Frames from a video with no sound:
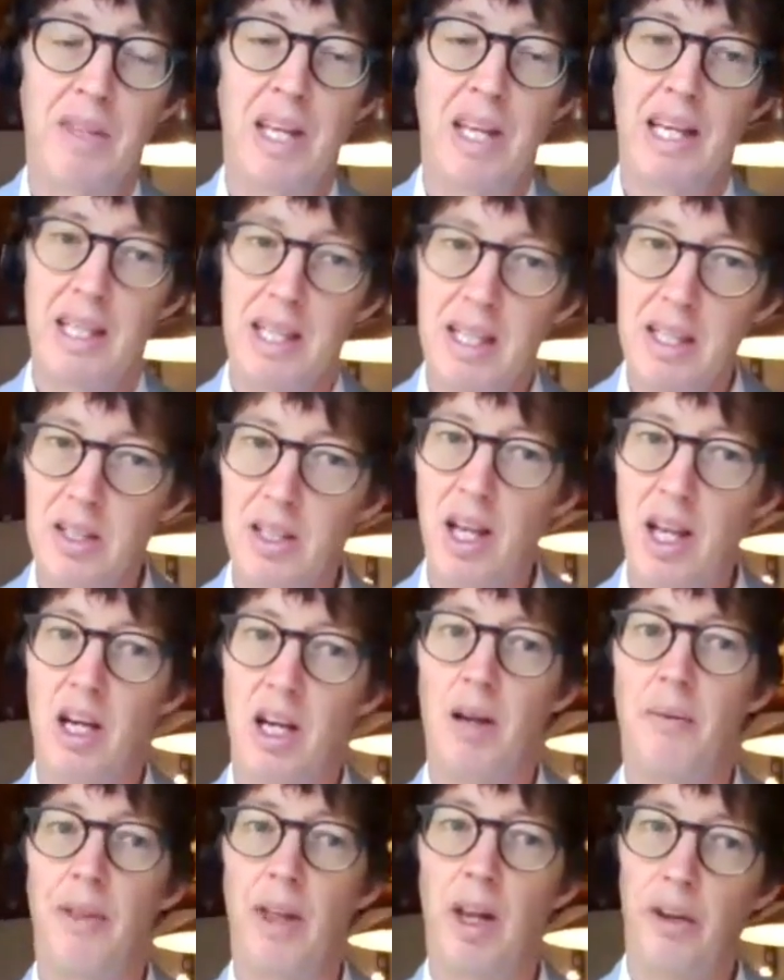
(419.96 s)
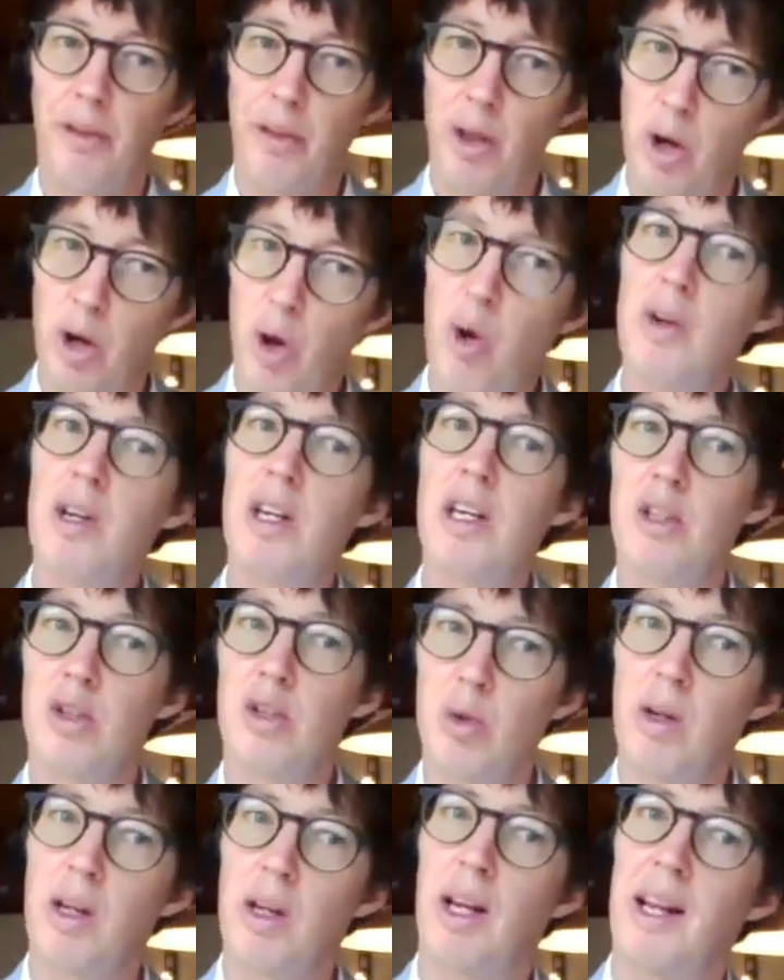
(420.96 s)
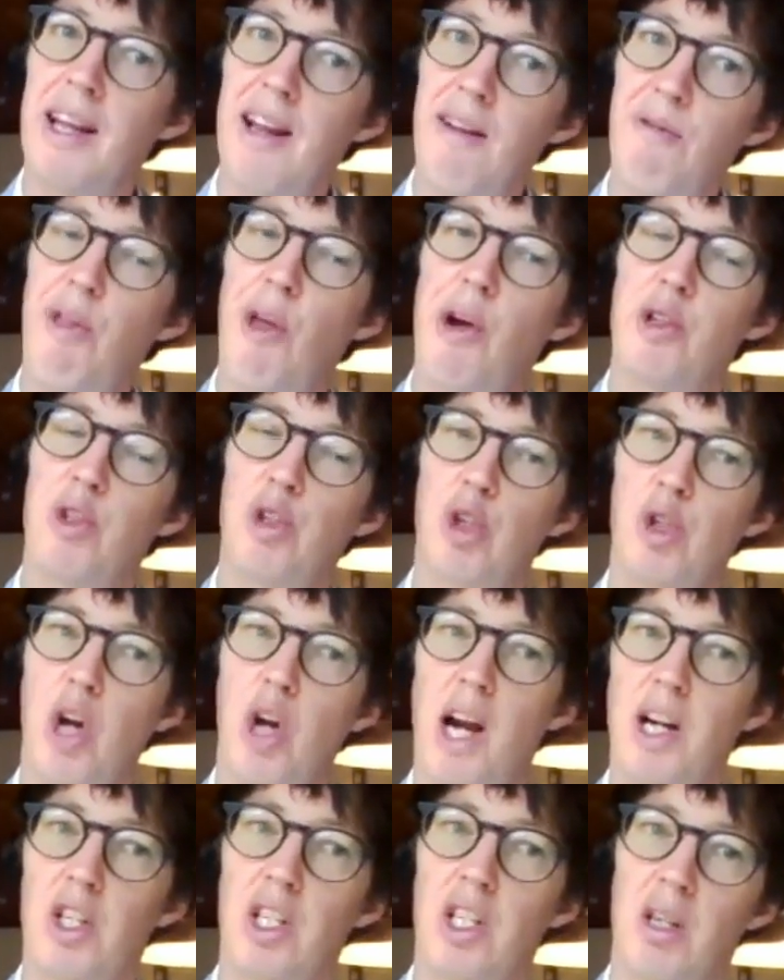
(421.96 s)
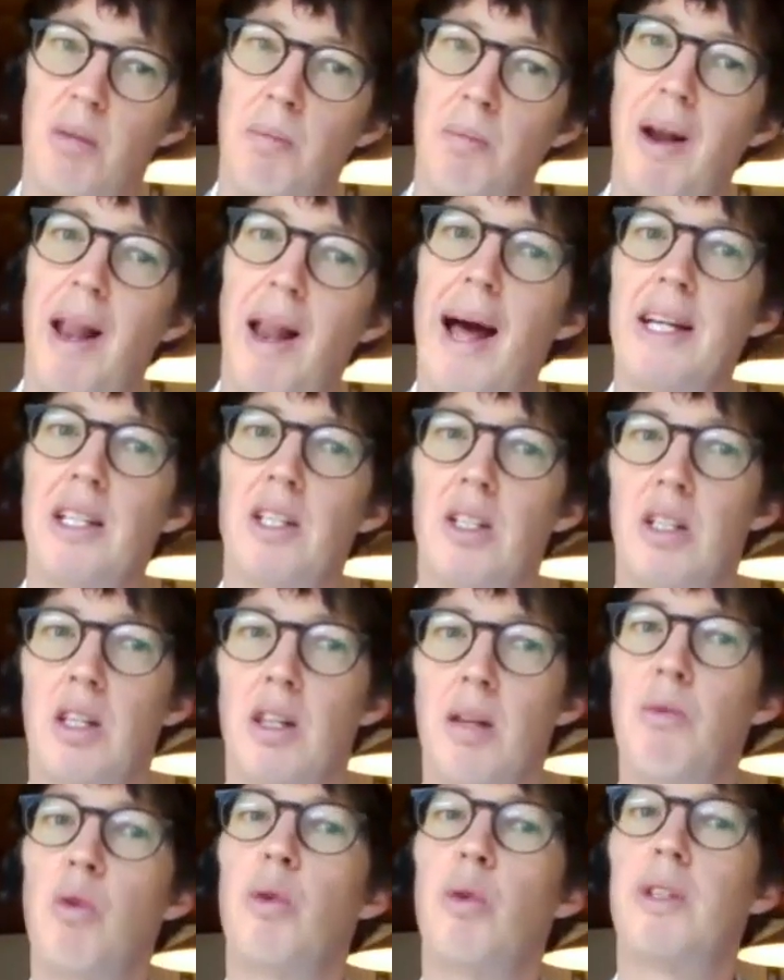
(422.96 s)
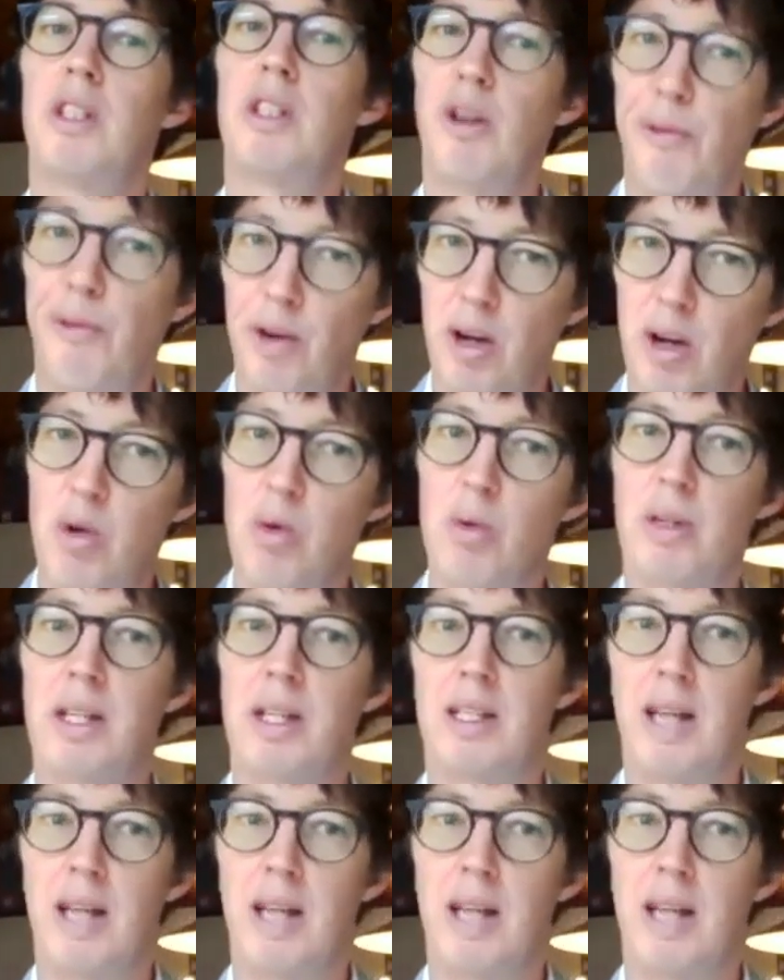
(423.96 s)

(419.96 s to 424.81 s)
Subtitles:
it is going to, the longer you sort of leave those structures in place, the more difficult it